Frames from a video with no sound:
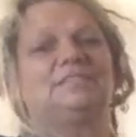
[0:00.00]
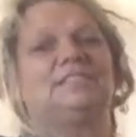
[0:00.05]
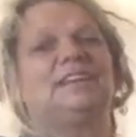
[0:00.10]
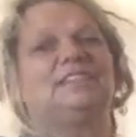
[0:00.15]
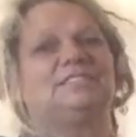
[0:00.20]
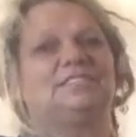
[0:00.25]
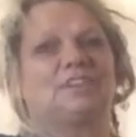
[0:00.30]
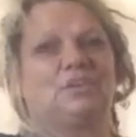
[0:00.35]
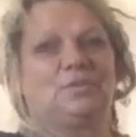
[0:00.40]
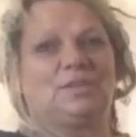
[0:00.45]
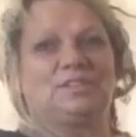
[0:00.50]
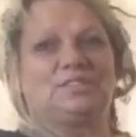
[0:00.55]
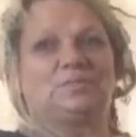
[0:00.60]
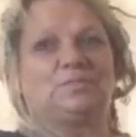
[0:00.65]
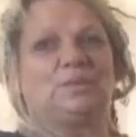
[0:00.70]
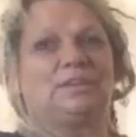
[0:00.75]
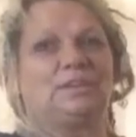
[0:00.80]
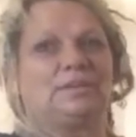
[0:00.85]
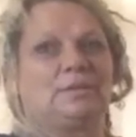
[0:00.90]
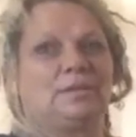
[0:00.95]
That's how they
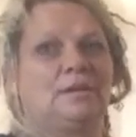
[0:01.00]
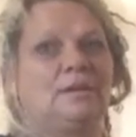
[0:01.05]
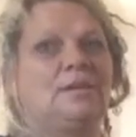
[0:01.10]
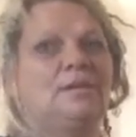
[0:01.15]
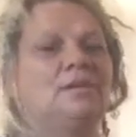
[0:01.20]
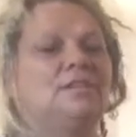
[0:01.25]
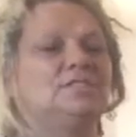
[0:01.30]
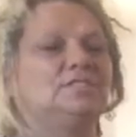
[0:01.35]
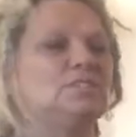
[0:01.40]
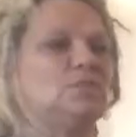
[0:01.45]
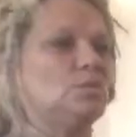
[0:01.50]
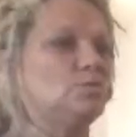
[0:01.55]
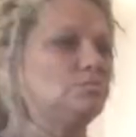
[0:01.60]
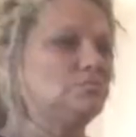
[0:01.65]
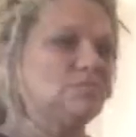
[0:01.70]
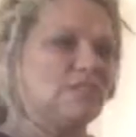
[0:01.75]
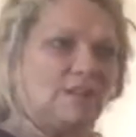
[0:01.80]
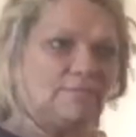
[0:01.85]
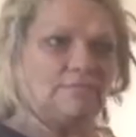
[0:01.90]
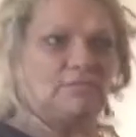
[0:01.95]
speak. So
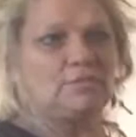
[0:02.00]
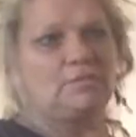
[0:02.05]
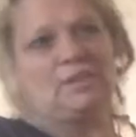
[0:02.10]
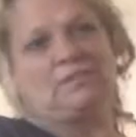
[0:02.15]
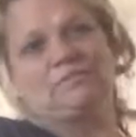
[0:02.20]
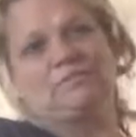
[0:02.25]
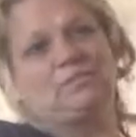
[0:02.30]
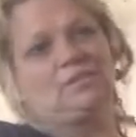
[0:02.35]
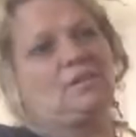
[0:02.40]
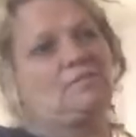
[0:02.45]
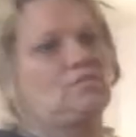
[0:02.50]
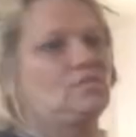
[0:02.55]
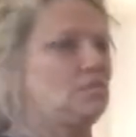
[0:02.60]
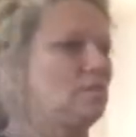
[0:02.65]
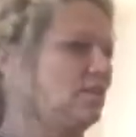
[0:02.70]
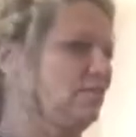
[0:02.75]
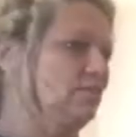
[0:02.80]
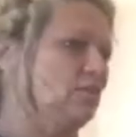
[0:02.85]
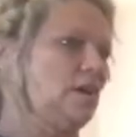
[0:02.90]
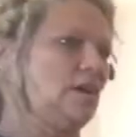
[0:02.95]
never, never, never,
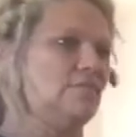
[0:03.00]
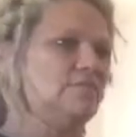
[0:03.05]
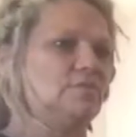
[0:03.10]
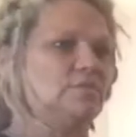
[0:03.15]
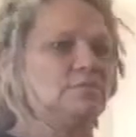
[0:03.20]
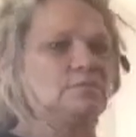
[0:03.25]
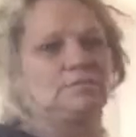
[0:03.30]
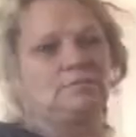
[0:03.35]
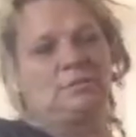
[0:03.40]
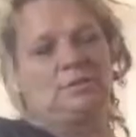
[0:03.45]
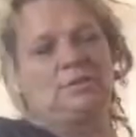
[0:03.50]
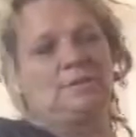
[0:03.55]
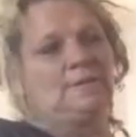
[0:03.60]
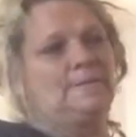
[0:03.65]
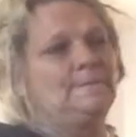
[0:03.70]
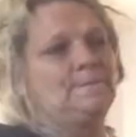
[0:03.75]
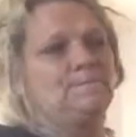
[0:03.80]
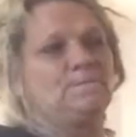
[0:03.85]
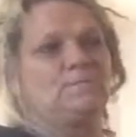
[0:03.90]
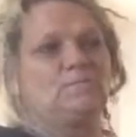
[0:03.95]
never, ever
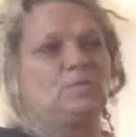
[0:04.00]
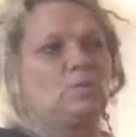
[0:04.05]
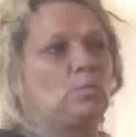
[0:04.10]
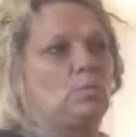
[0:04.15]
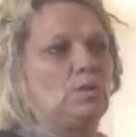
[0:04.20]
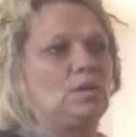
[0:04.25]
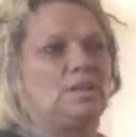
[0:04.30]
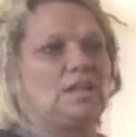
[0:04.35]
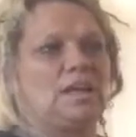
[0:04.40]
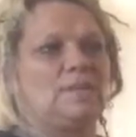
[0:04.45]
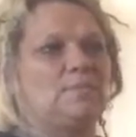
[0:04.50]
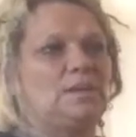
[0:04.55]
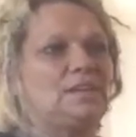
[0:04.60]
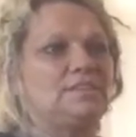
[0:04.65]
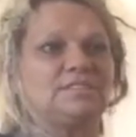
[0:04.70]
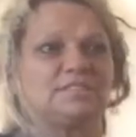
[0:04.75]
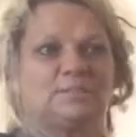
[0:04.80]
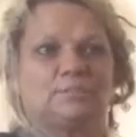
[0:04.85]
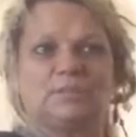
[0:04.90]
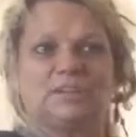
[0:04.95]
will I
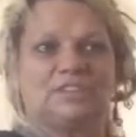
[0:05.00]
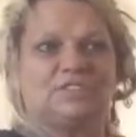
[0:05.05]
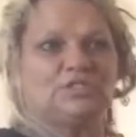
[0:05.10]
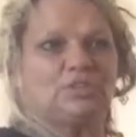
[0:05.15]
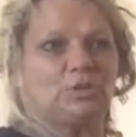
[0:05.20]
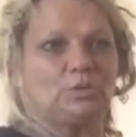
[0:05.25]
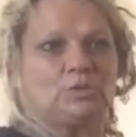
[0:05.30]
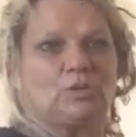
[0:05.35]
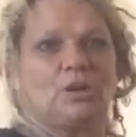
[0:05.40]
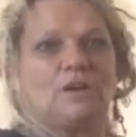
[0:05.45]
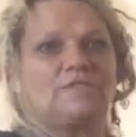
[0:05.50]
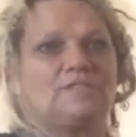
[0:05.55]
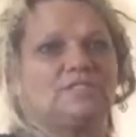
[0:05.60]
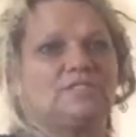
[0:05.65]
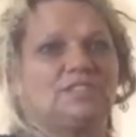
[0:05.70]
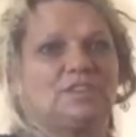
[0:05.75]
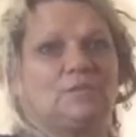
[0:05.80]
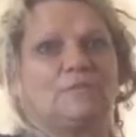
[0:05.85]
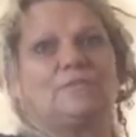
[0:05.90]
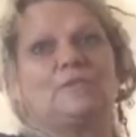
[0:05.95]
make somebody turn off a
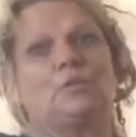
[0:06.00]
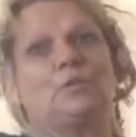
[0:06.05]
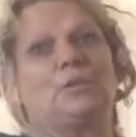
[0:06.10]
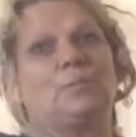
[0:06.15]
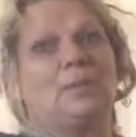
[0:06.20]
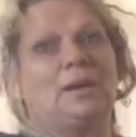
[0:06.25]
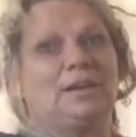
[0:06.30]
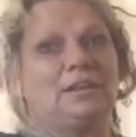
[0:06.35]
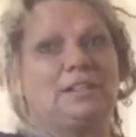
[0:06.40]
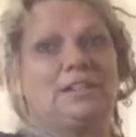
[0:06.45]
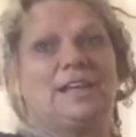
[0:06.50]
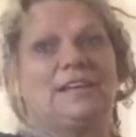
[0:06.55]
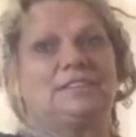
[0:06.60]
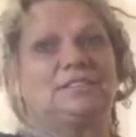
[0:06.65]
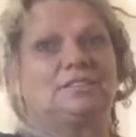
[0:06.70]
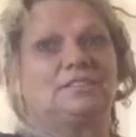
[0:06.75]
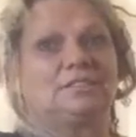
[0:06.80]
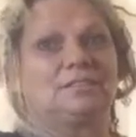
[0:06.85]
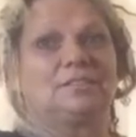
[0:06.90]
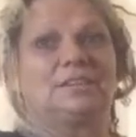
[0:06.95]
cell phone in my
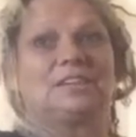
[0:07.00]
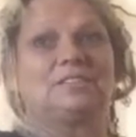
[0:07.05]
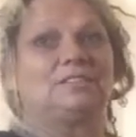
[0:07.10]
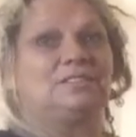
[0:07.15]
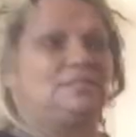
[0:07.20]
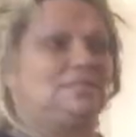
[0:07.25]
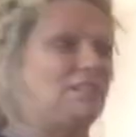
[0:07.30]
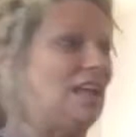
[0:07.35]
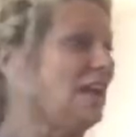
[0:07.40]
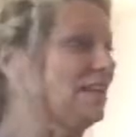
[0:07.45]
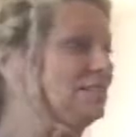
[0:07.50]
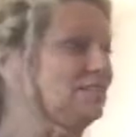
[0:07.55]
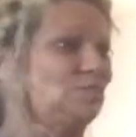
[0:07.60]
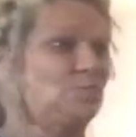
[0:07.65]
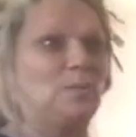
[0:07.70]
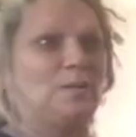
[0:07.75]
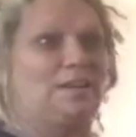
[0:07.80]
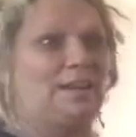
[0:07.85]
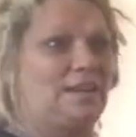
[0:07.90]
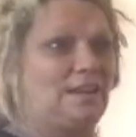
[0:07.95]
class, because
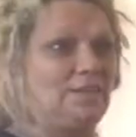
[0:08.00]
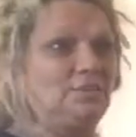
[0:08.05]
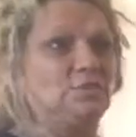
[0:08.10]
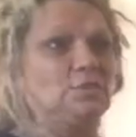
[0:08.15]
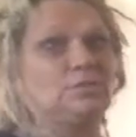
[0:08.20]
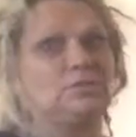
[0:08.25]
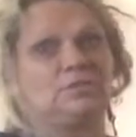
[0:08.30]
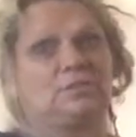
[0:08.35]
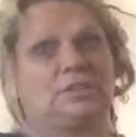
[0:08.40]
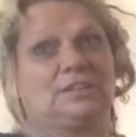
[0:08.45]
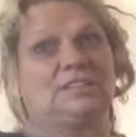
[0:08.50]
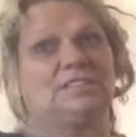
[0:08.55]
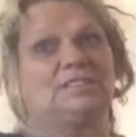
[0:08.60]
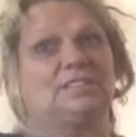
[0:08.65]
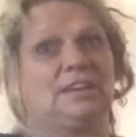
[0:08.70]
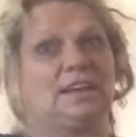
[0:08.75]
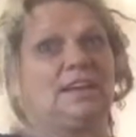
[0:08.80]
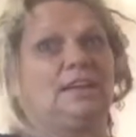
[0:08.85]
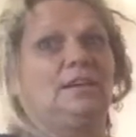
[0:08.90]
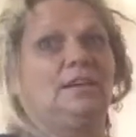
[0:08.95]
that's when angels are going to
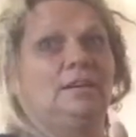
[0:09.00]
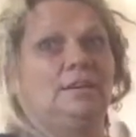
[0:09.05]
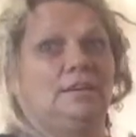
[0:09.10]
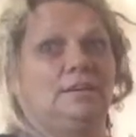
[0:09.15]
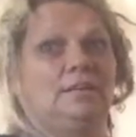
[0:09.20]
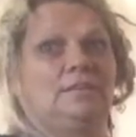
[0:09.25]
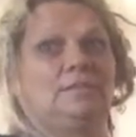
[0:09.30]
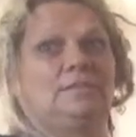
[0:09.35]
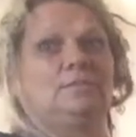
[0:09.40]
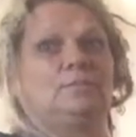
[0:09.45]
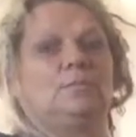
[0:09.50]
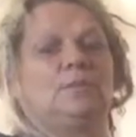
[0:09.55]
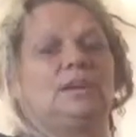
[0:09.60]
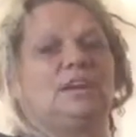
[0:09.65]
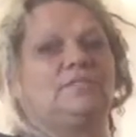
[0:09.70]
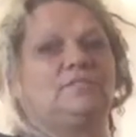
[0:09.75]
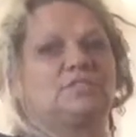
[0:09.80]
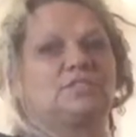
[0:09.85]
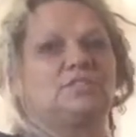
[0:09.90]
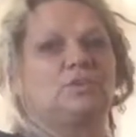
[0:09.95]
say,
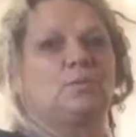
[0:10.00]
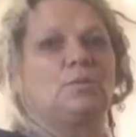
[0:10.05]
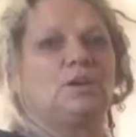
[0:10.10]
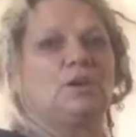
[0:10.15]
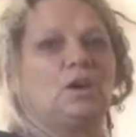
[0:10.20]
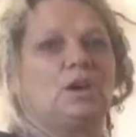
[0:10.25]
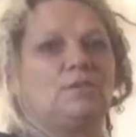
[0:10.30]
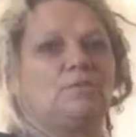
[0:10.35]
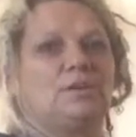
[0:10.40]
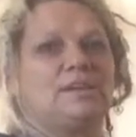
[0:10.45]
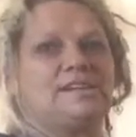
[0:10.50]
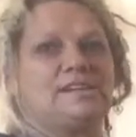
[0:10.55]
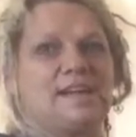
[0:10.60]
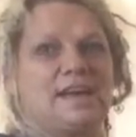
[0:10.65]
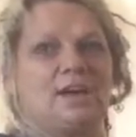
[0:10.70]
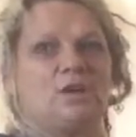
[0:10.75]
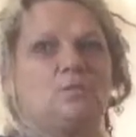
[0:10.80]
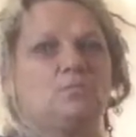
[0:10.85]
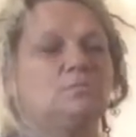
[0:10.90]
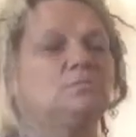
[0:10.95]
whatever's going on right
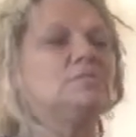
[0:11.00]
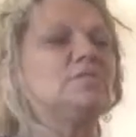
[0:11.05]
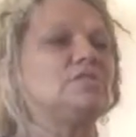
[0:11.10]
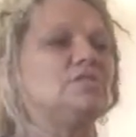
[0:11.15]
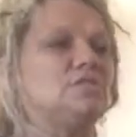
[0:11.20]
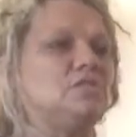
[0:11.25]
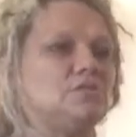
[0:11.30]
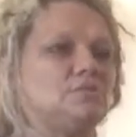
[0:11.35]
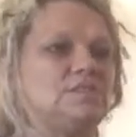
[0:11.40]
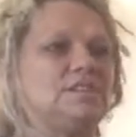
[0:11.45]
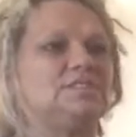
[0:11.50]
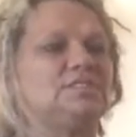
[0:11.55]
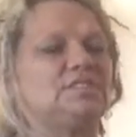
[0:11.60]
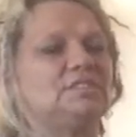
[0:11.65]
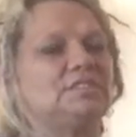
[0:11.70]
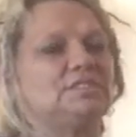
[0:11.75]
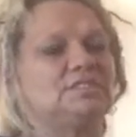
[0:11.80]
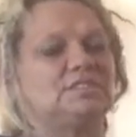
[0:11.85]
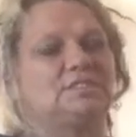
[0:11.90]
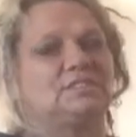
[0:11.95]
now, you need to
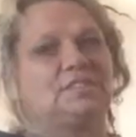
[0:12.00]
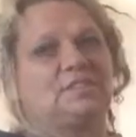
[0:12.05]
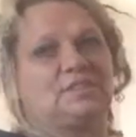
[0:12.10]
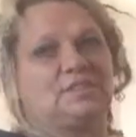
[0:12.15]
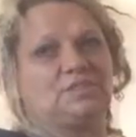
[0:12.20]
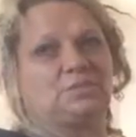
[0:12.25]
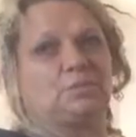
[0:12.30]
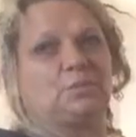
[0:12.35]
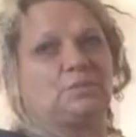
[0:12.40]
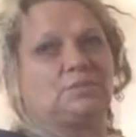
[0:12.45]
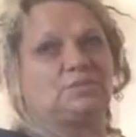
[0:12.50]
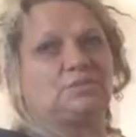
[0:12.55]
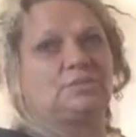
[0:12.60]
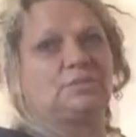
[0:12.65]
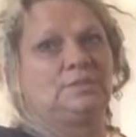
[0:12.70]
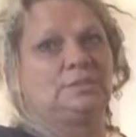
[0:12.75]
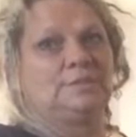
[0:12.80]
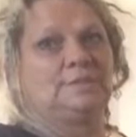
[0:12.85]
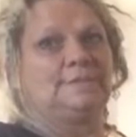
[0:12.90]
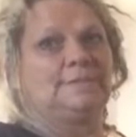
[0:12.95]
listen to these words,
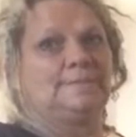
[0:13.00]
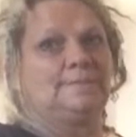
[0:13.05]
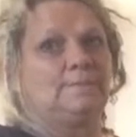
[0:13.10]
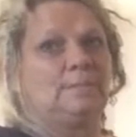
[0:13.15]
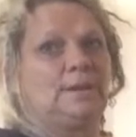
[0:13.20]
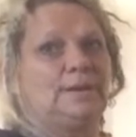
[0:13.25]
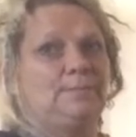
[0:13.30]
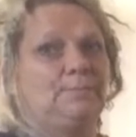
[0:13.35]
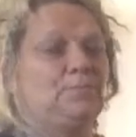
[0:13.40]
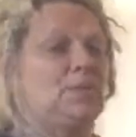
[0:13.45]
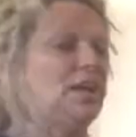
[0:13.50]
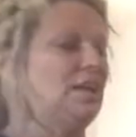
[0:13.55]
right?